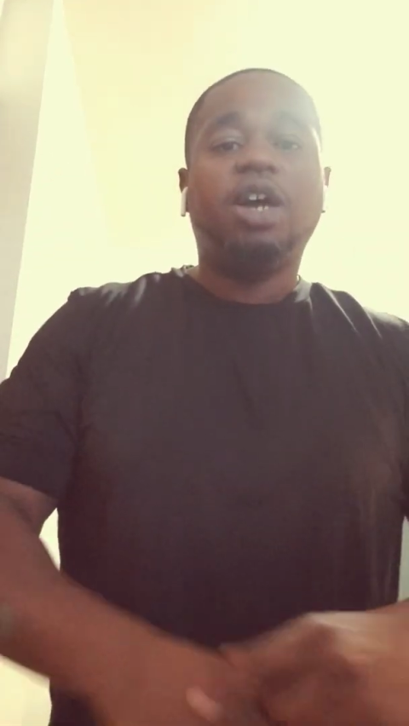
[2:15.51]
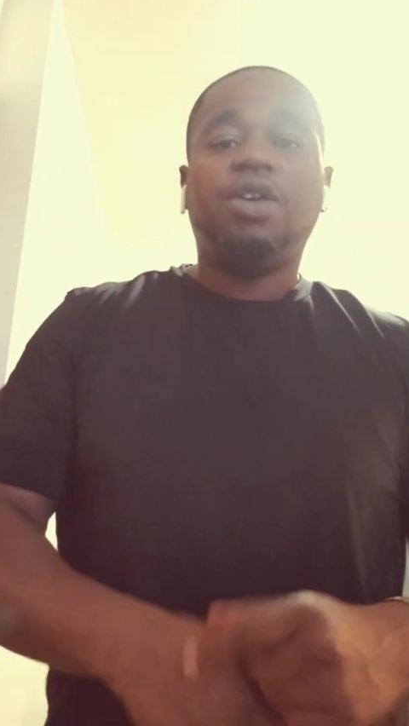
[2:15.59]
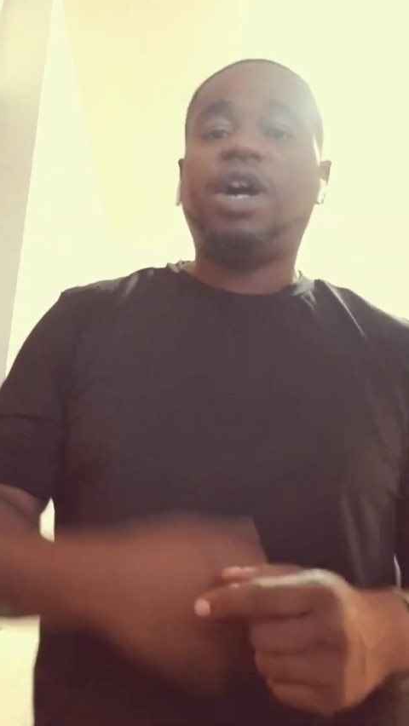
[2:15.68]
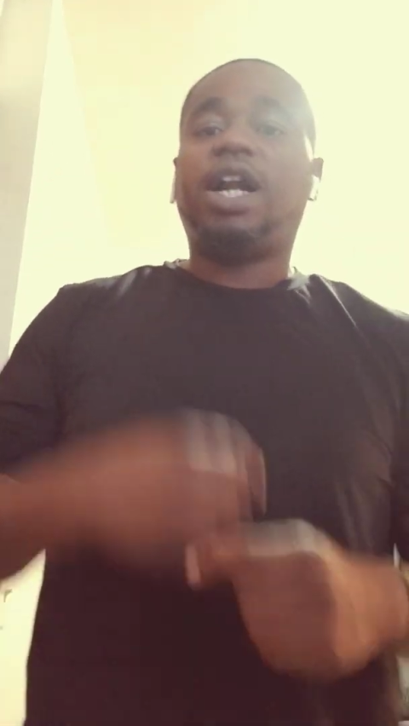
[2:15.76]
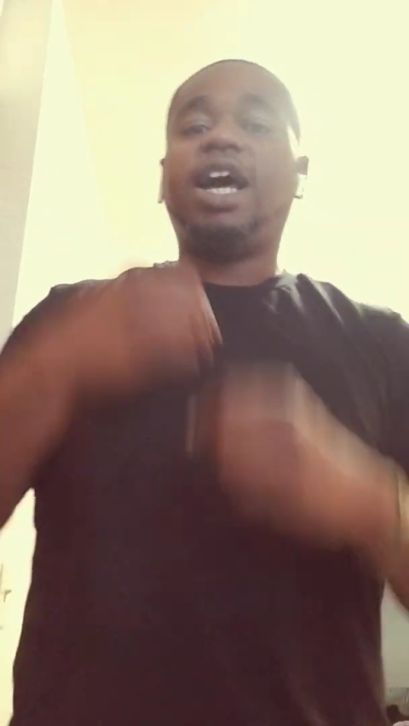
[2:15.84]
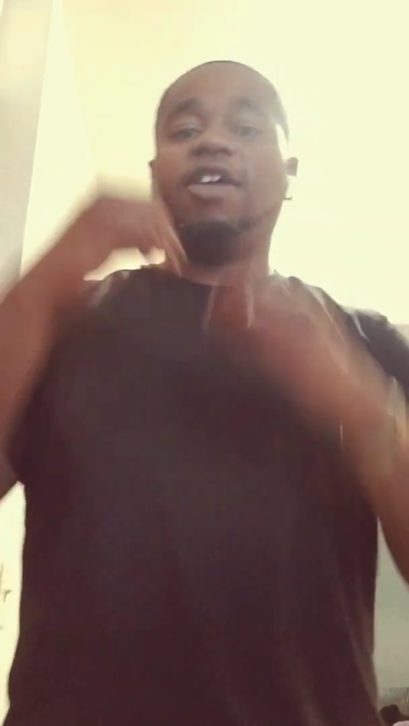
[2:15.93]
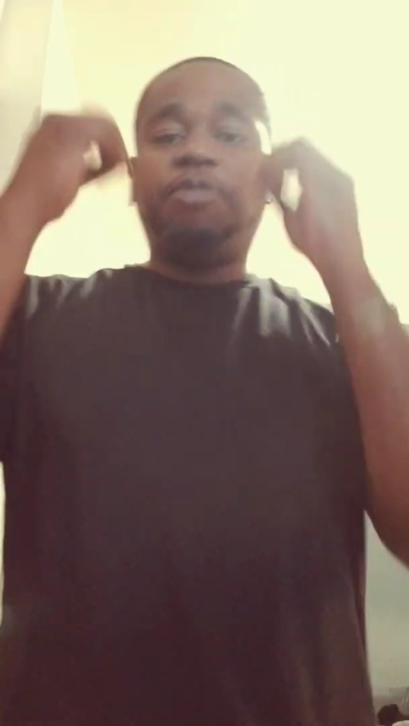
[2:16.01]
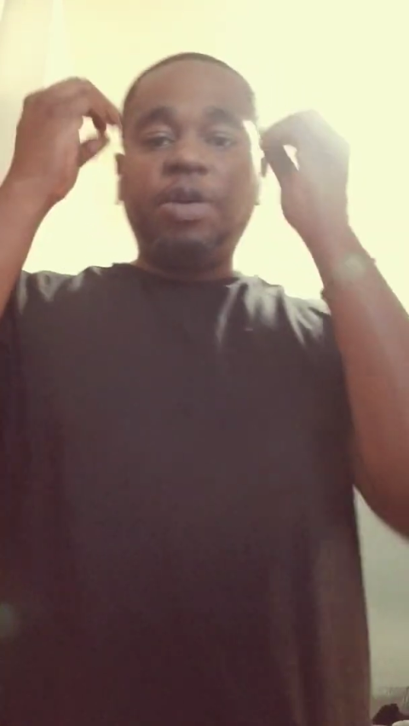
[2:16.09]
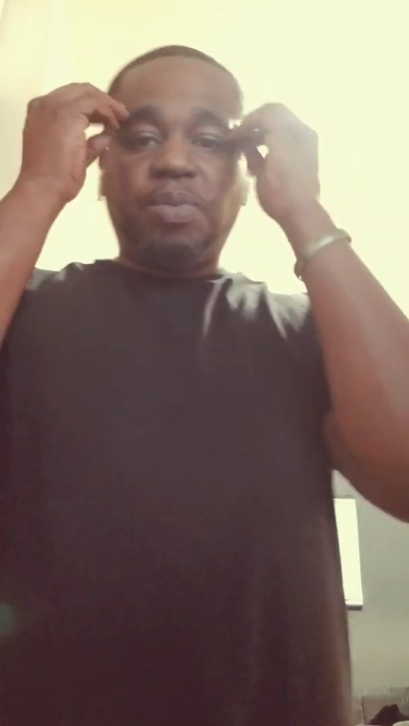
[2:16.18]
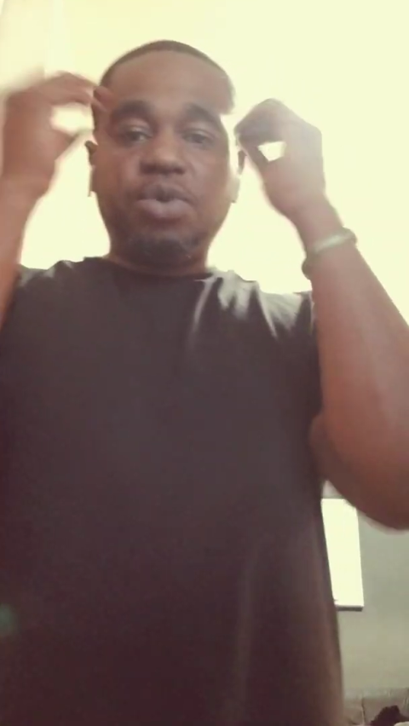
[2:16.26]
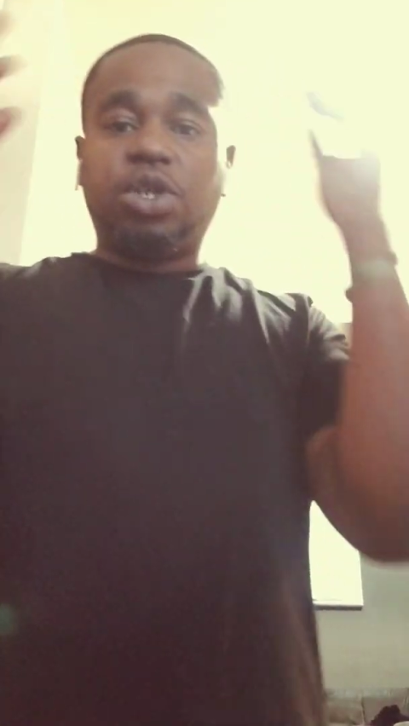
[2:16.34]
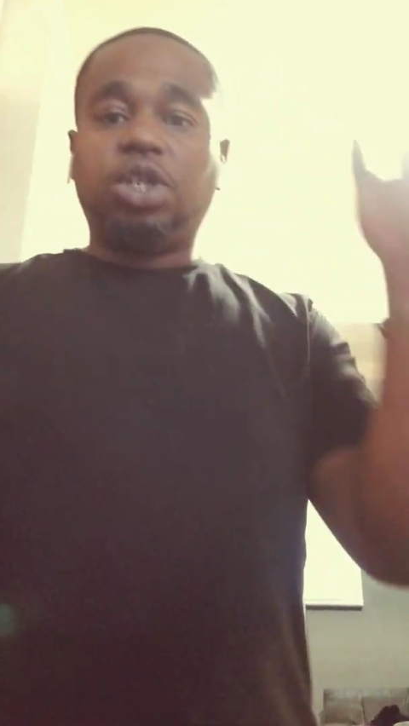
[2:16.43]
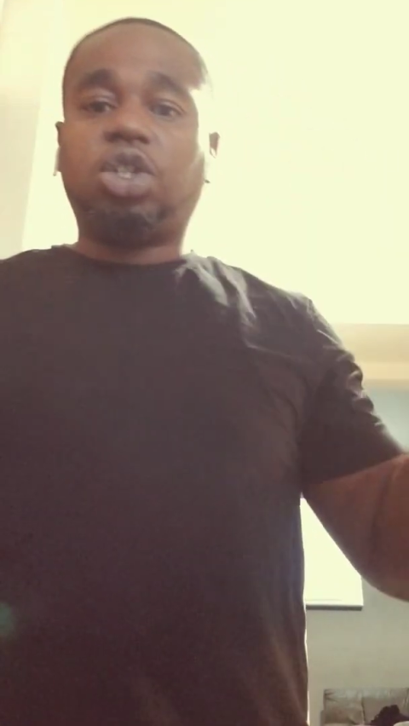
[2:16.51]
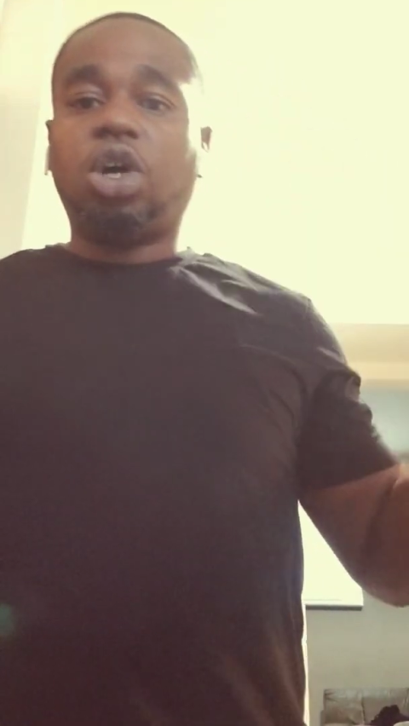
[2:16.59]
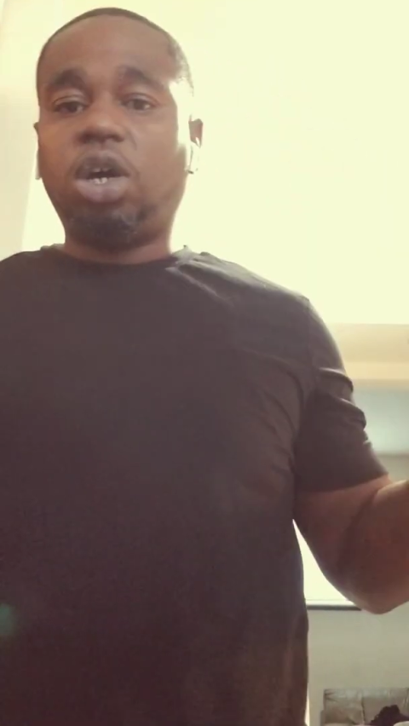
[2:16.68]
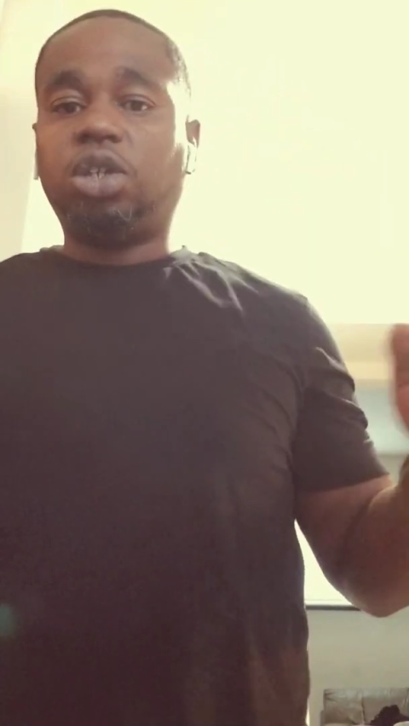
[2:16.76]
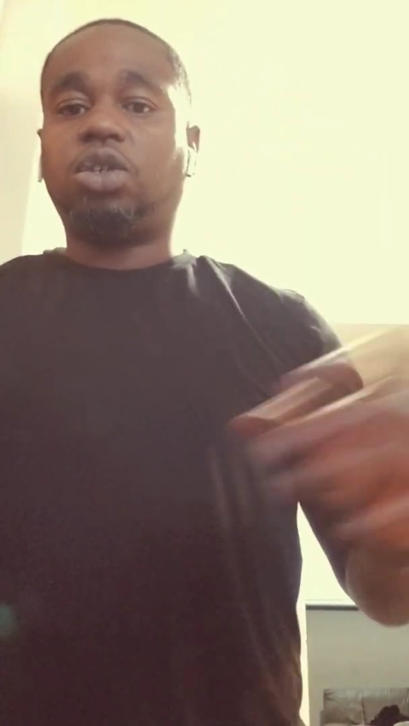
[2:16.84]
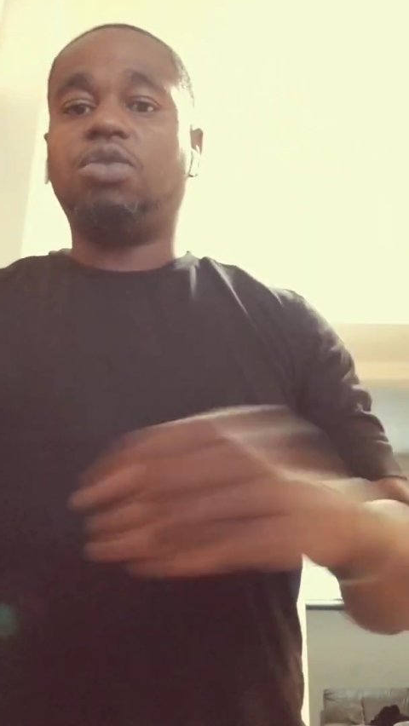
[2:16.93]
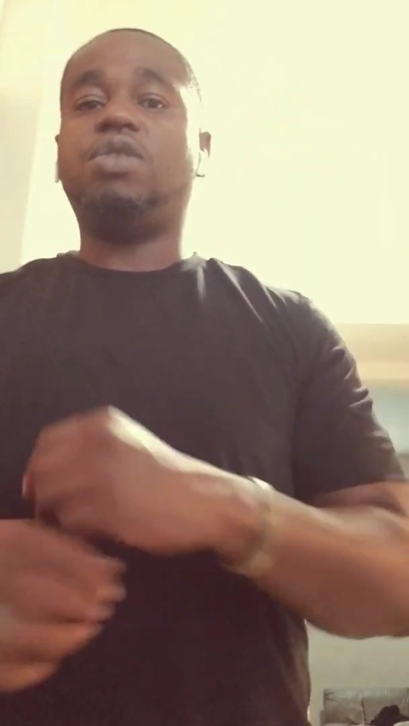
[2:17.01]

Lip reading: You got to have people you can talk to.